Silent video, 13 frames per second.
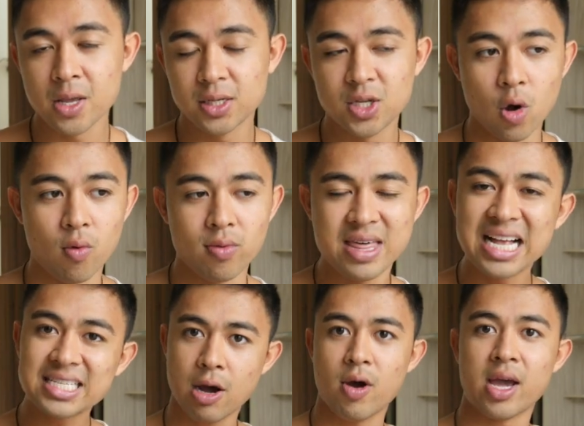So
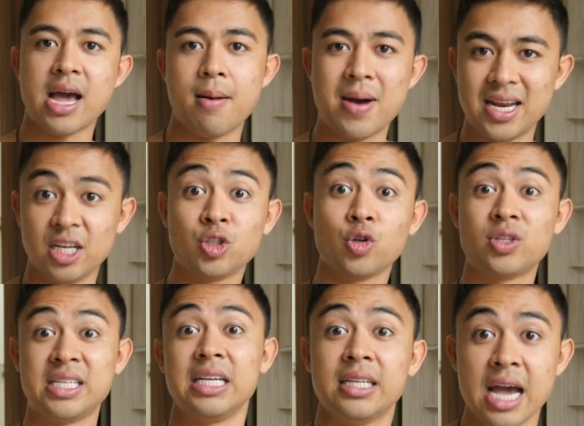that's how I got my initial
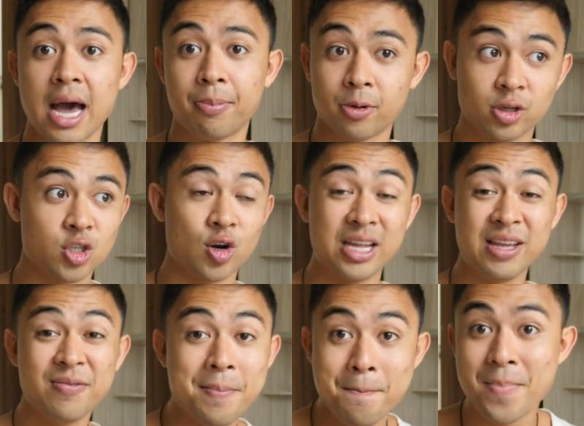seed capital to start
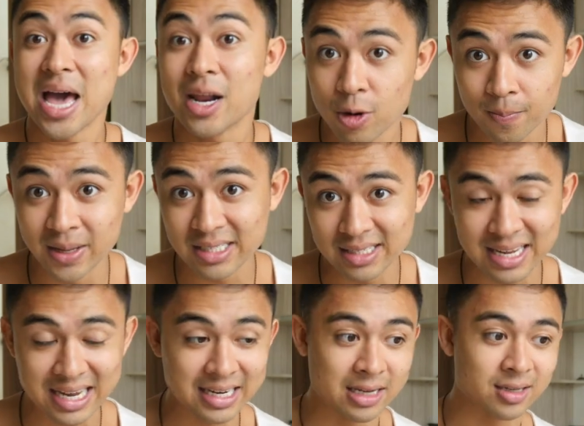even better
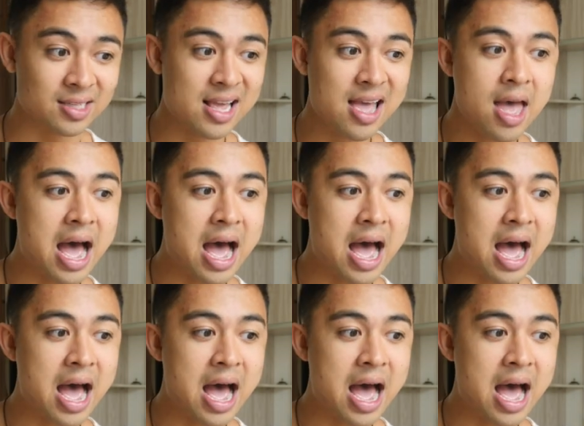business ideas.